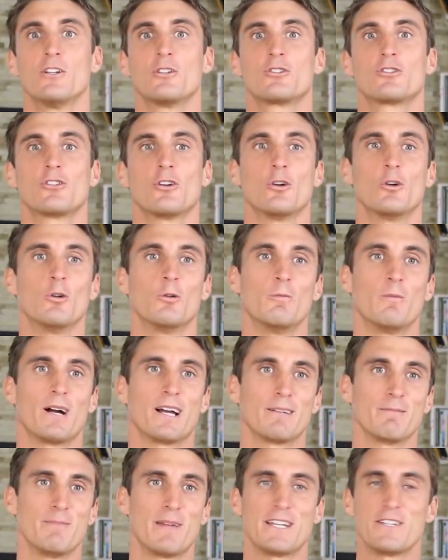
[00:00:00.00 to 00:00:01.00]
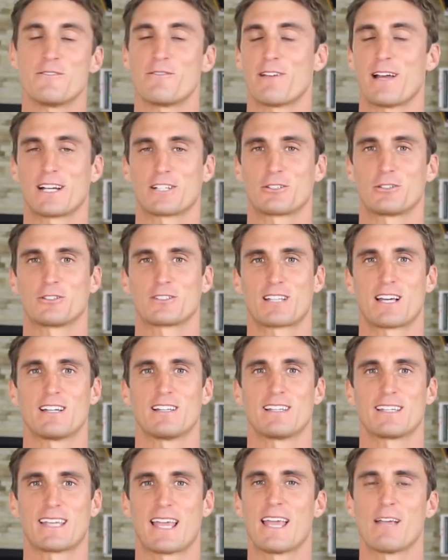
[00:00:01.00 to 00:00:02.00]
So my manufacturer is kind
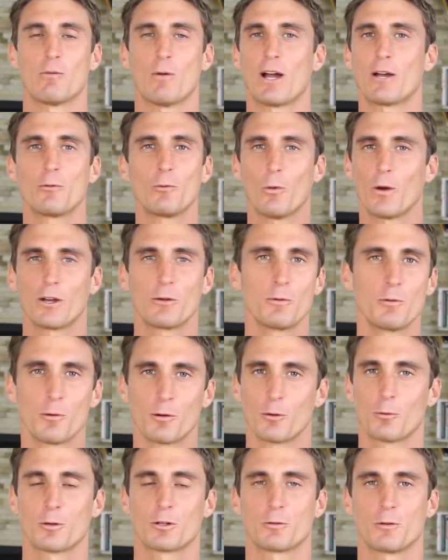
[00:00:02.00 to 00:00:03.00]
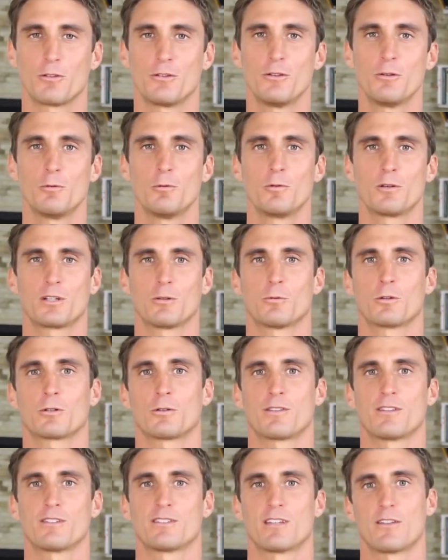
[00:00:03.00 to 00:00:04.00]
of like, hey, why do we want to work with you when we can work
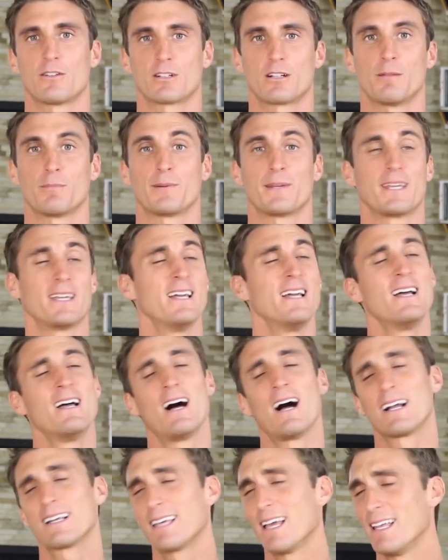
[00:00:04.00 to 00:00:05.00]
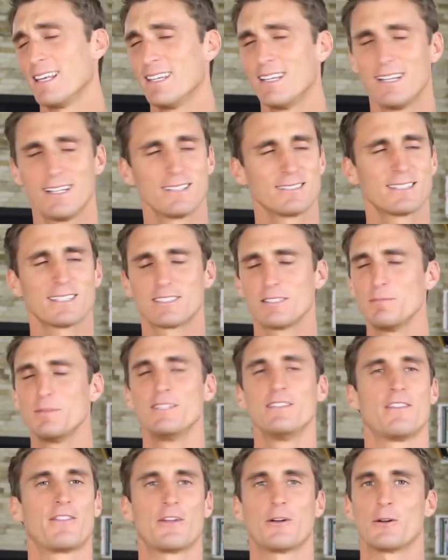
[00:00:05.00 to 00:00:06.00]
with this other company? Again, doesn't
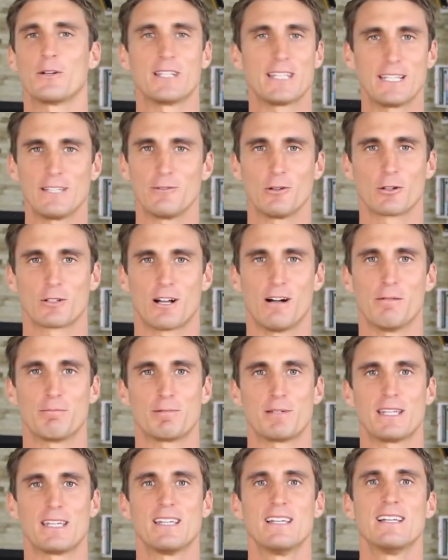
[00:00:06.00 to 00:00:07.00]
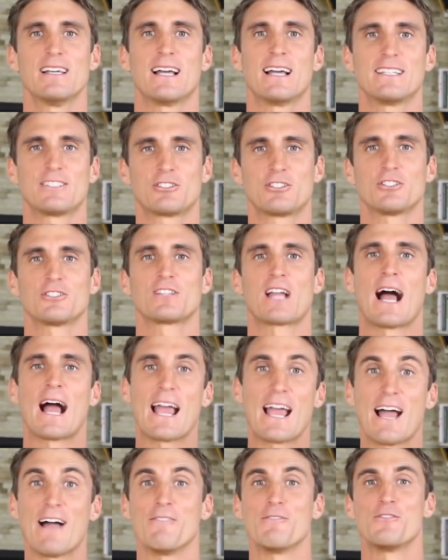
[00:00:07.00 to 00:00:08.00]
mean that they're an evil company. It's just
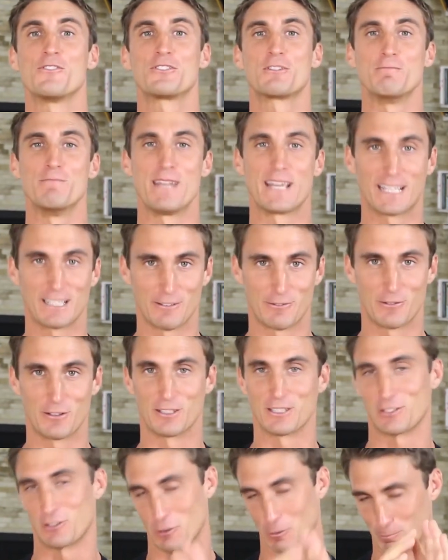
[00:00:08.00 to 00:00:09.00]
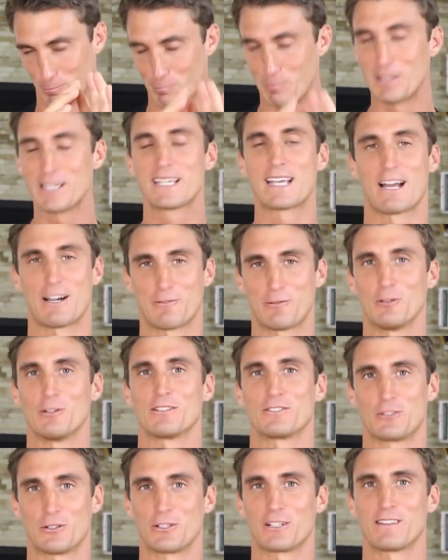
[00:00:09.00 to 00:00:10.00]
I have some negative feelings. So be careful
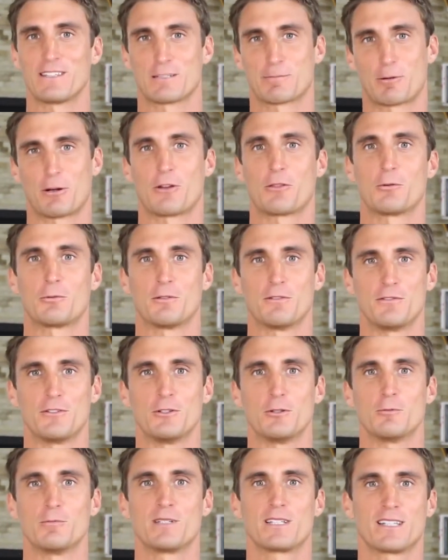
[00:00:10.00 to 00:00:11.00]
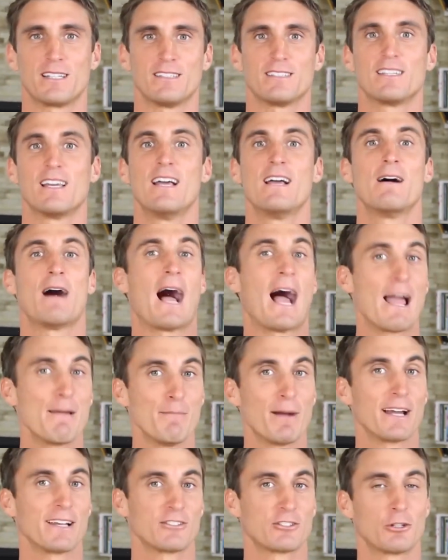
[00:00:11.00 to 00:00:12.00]
during this part of the review because I
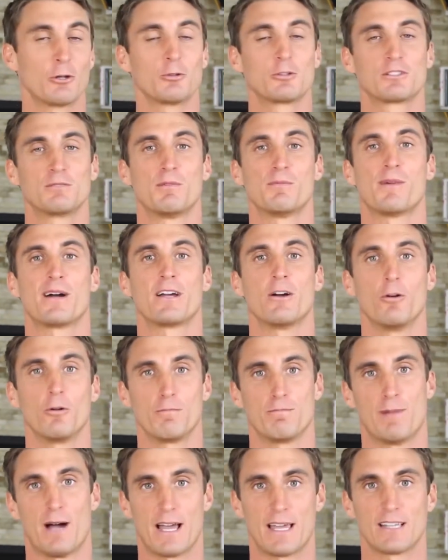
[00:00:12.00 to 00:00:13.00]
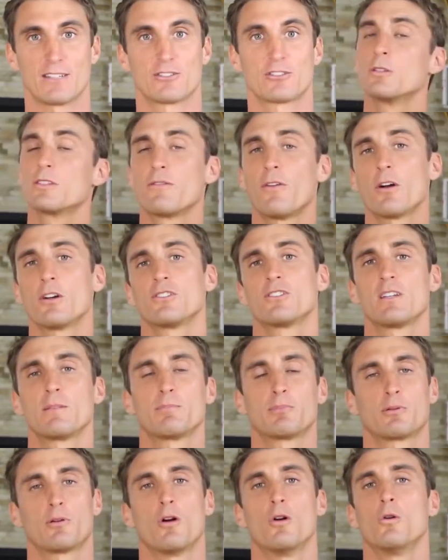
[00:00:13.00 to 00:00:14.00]
might show some of my own bias. So as far as a
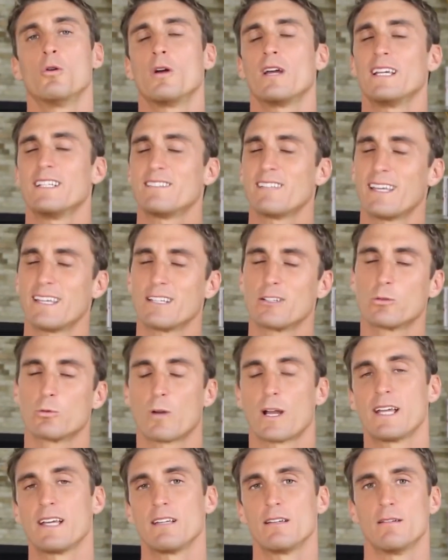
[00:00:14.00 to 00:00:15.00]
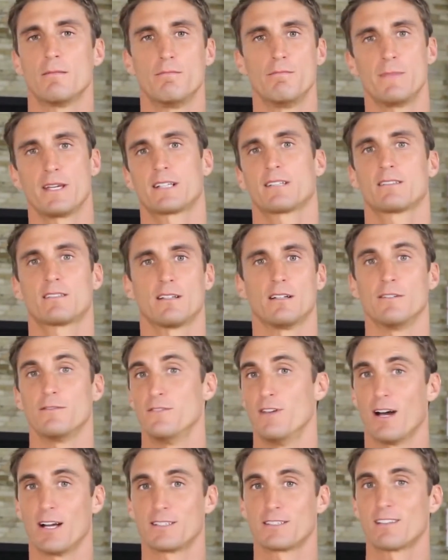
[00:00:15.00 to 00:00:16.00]
pro, it's a great mix of
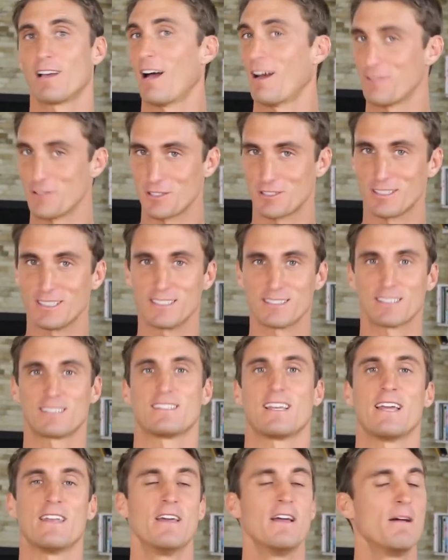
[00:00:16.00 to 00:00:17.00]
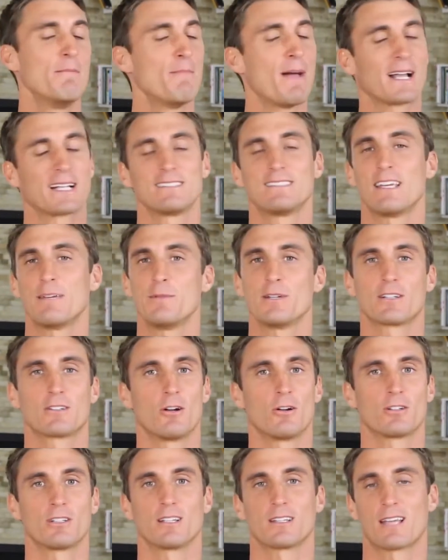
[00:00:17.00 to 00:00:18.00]
nuts. Obviously, as I said, macadamia,
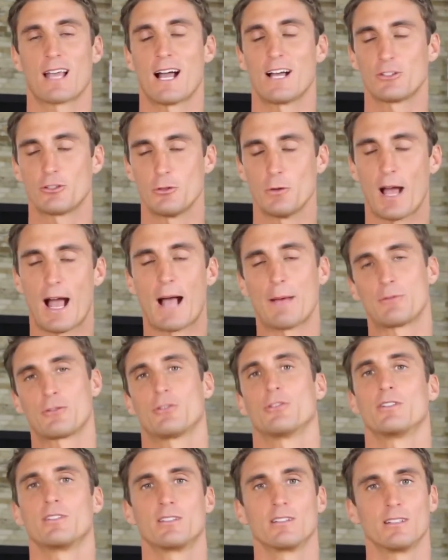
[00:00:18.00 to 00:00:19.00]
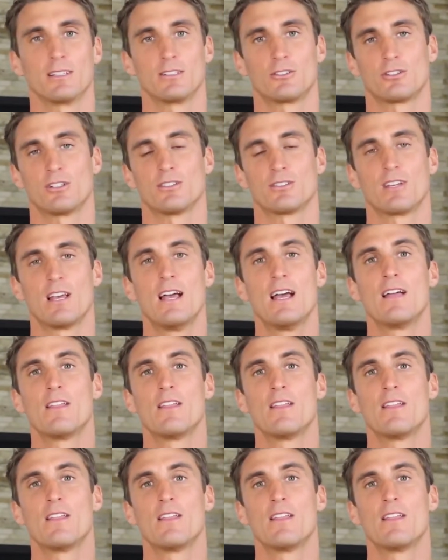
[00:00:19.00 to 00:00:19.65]
coconut, cashew, absolutely delicious.